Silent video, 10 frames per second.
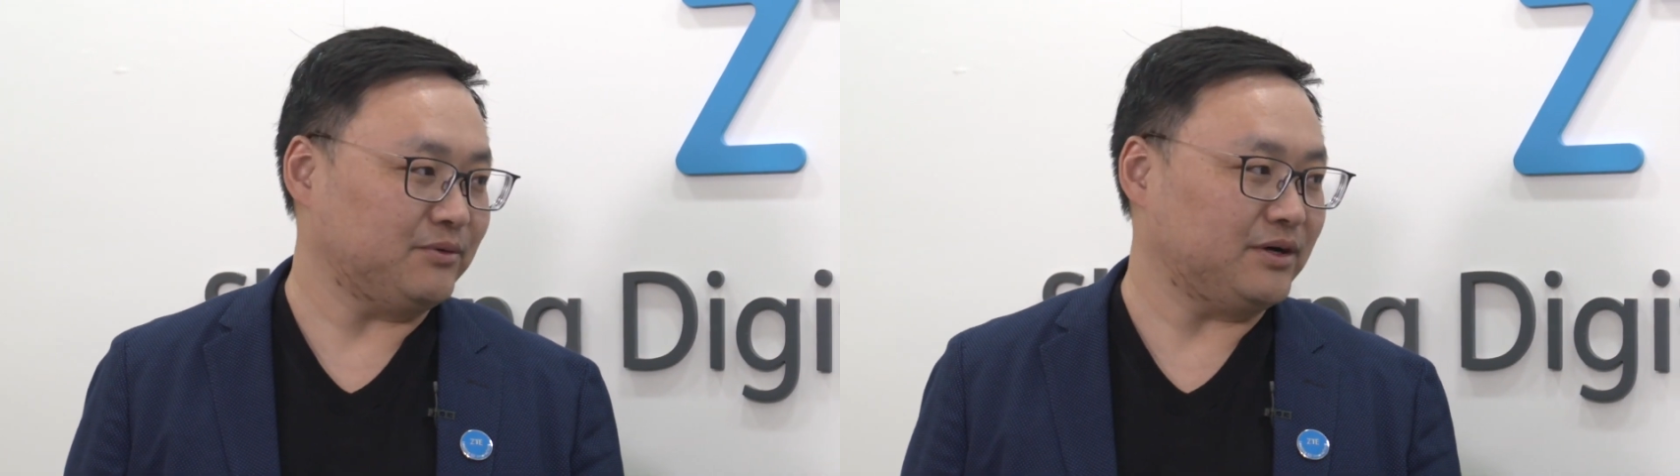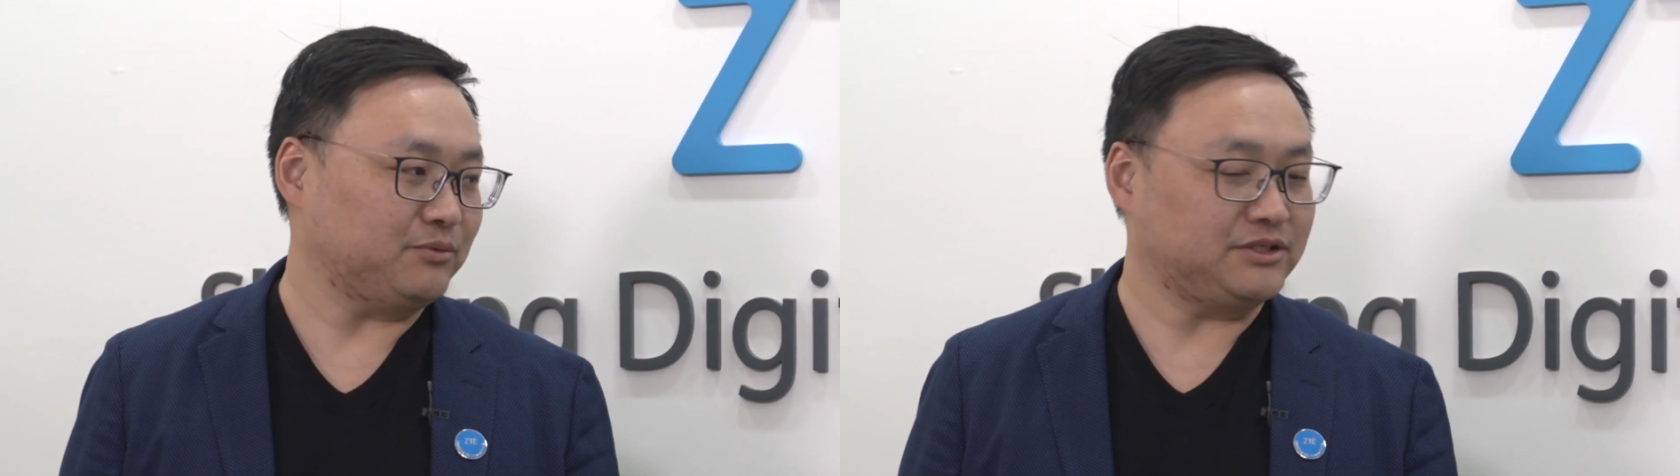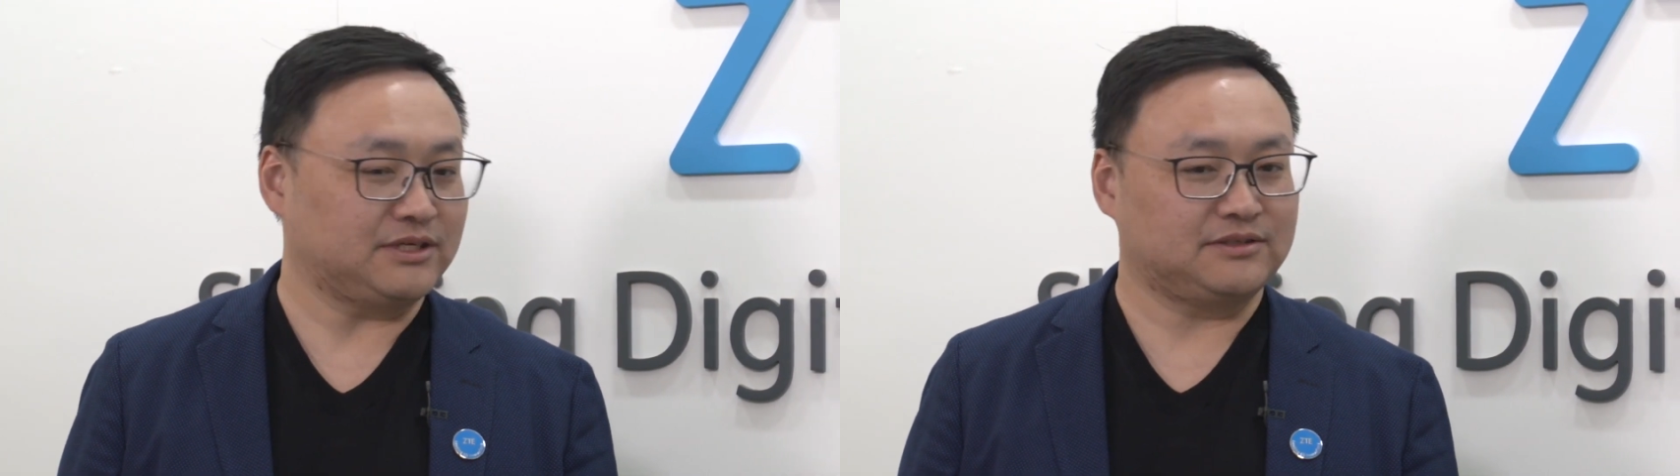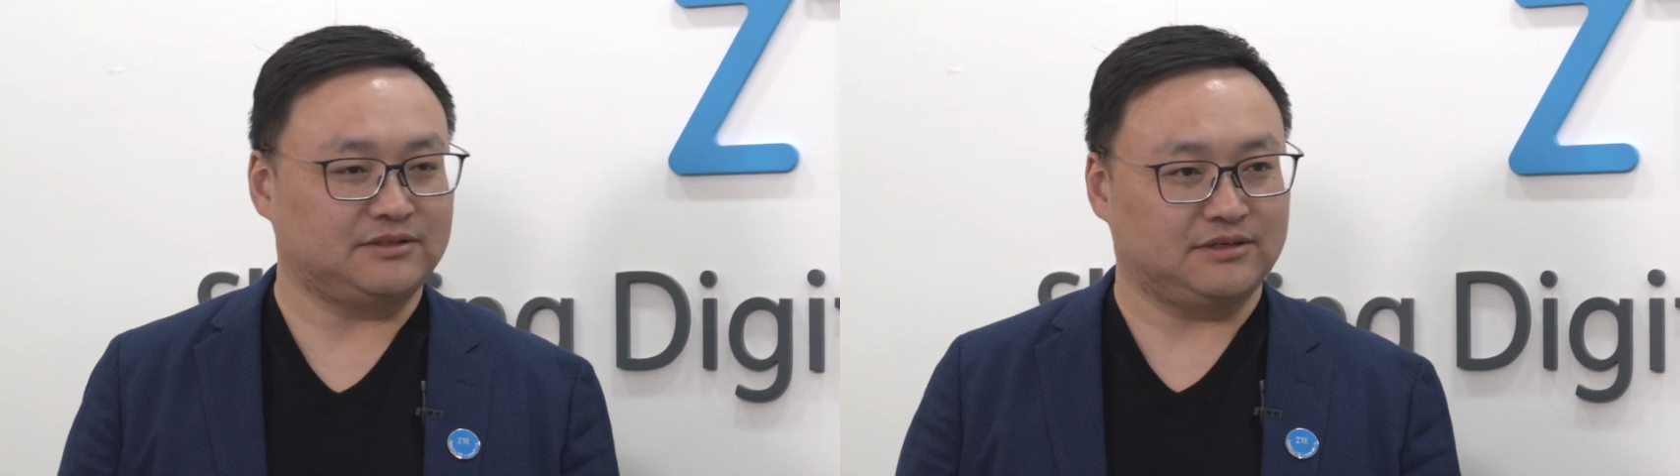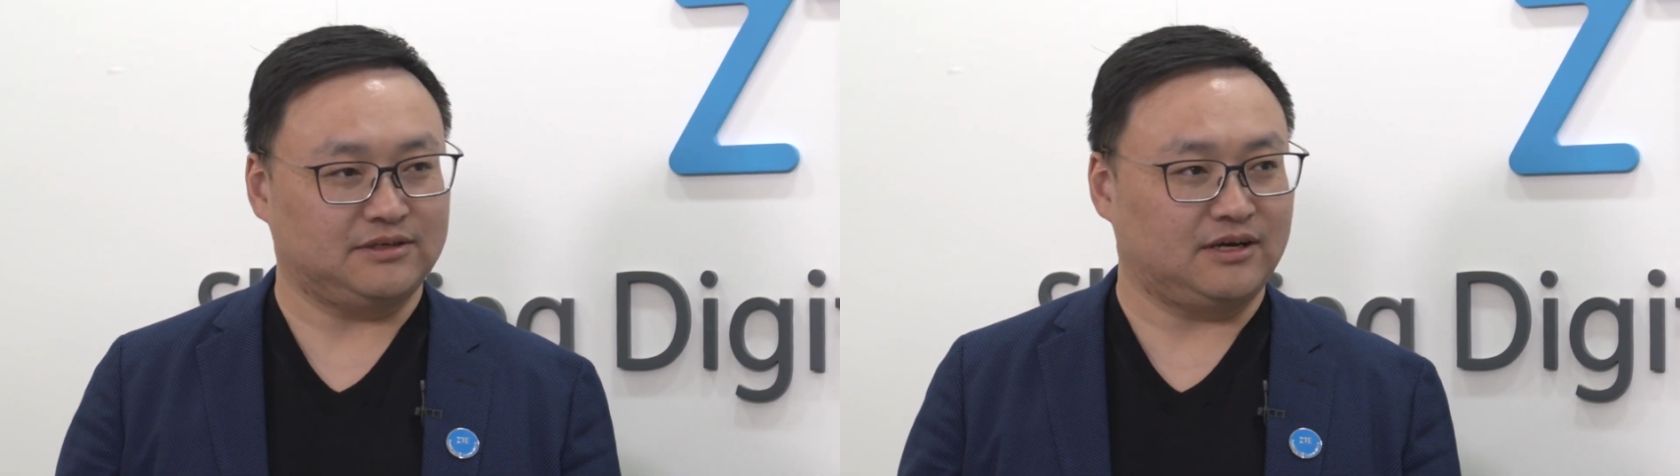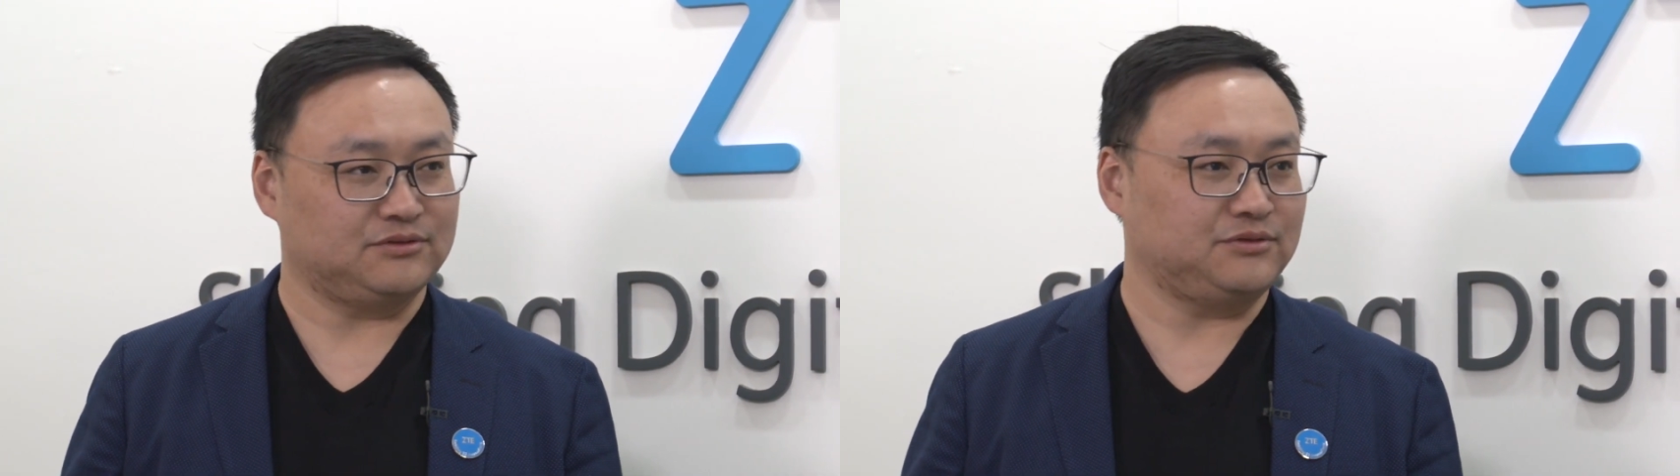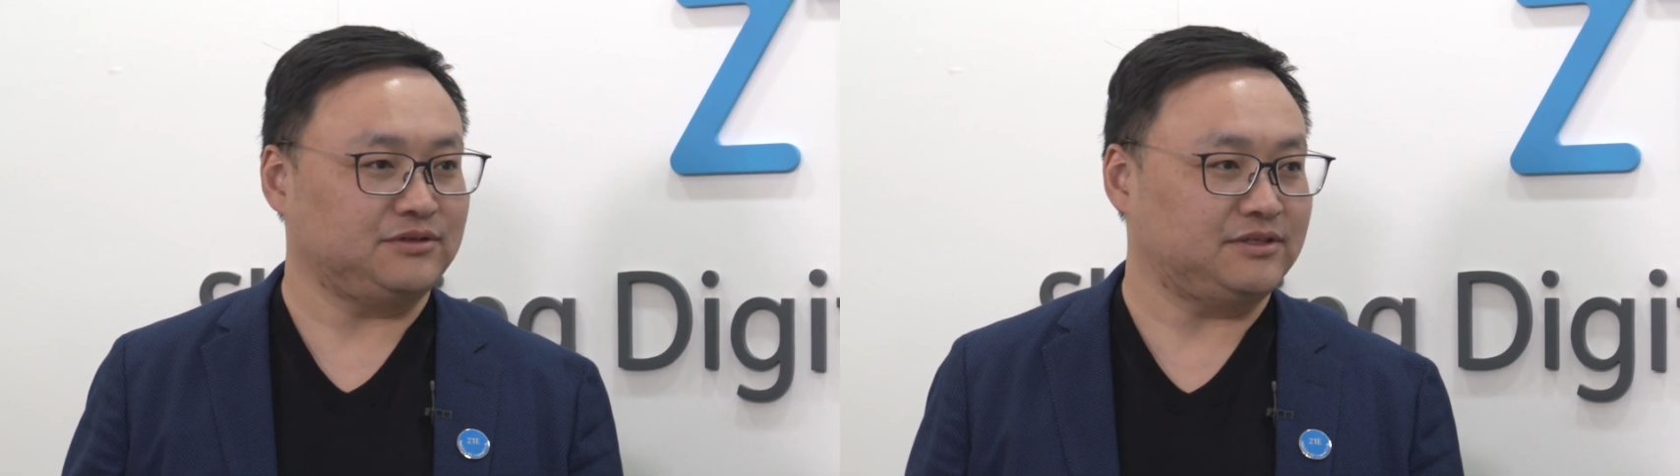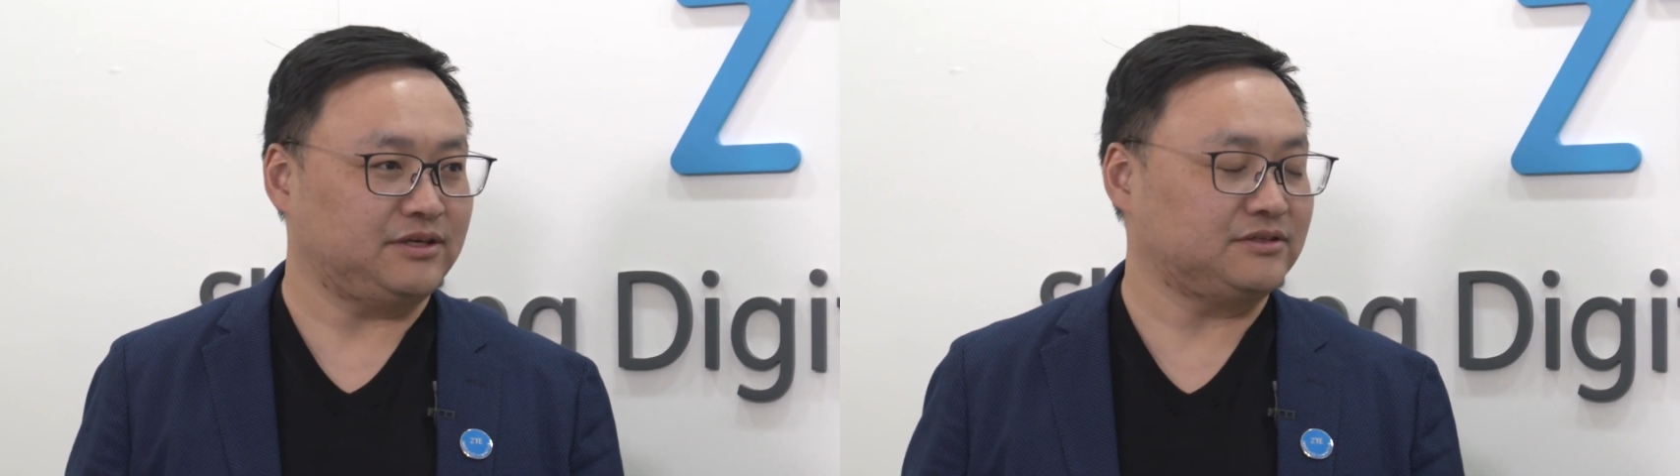one we just uh, launched
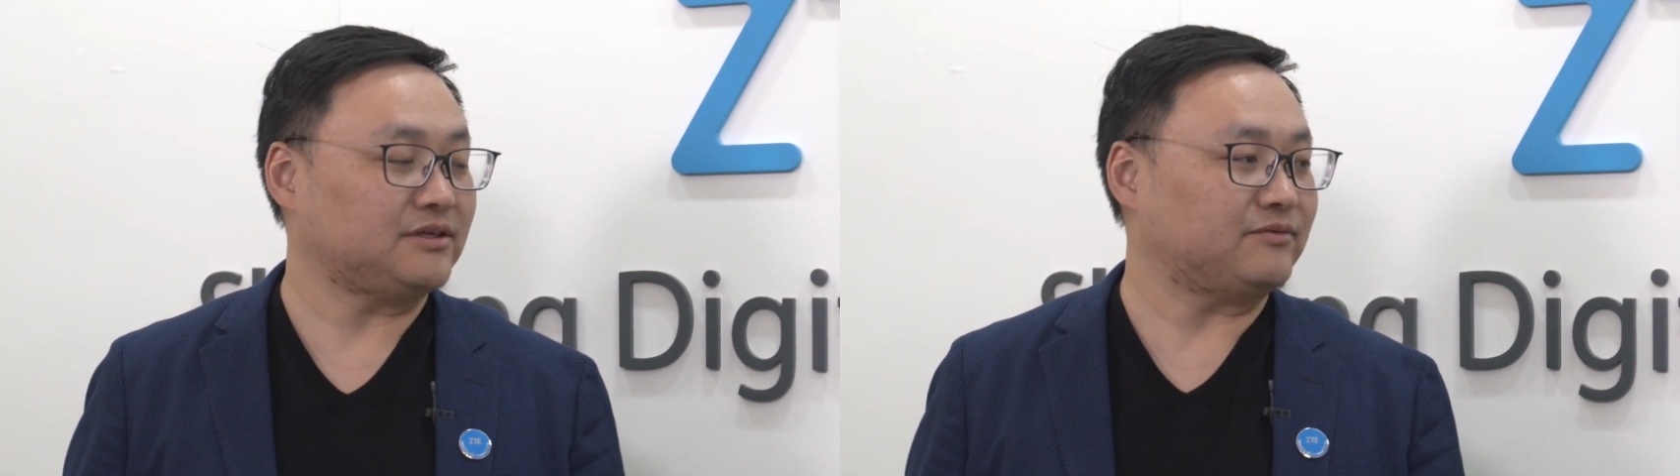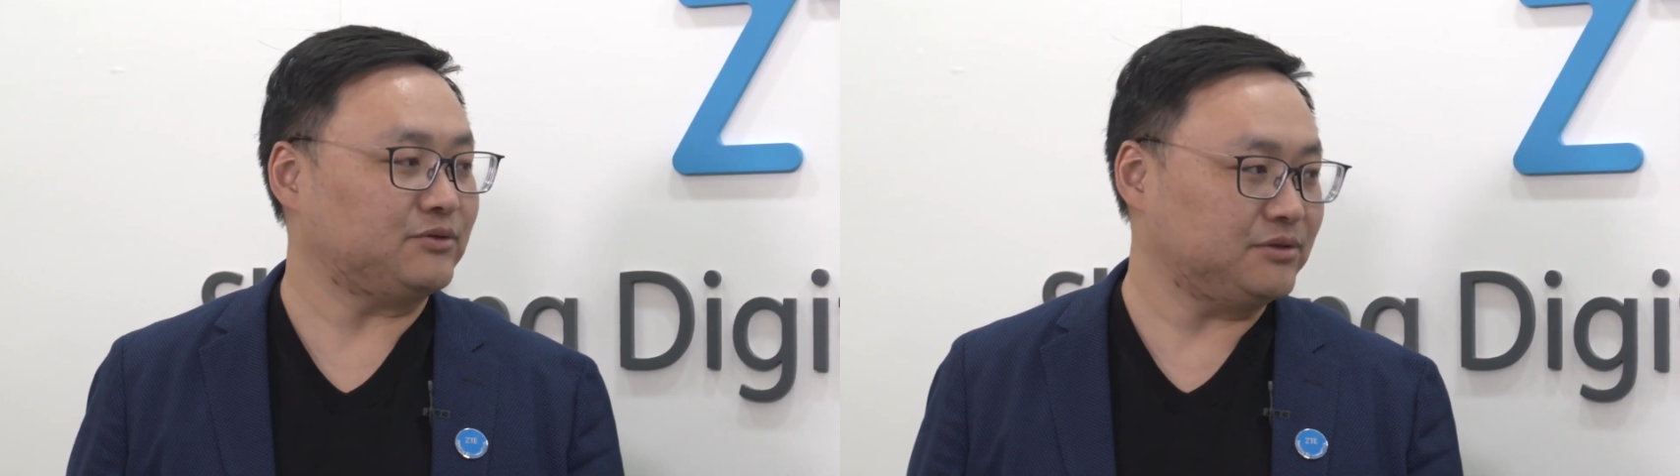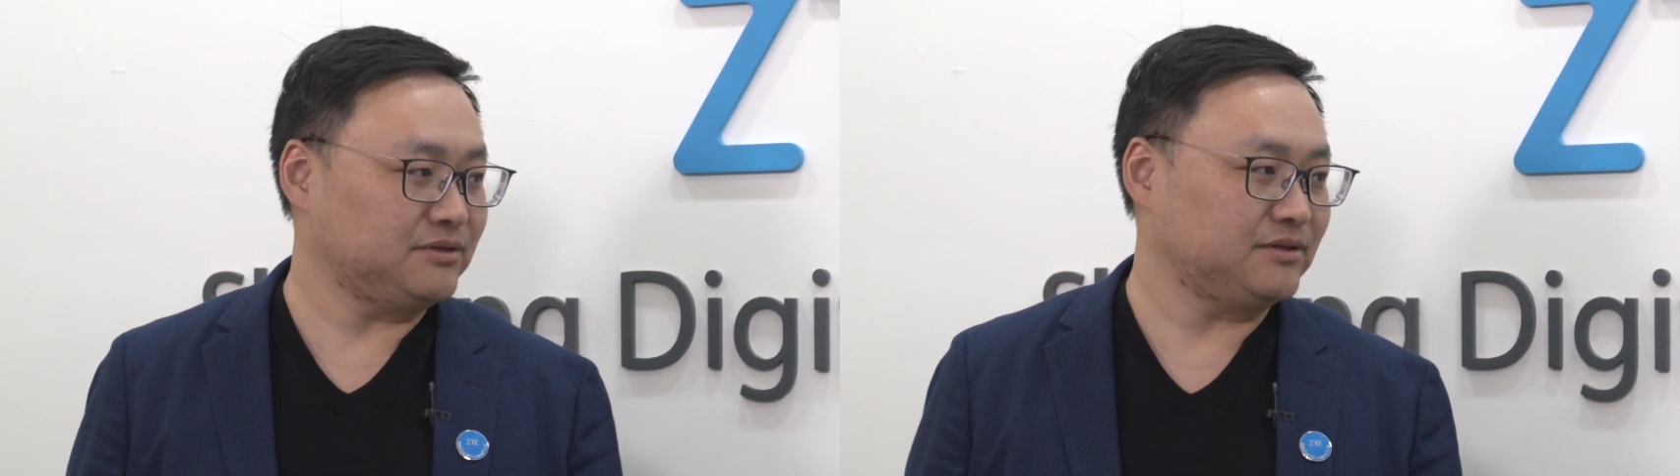this afternoon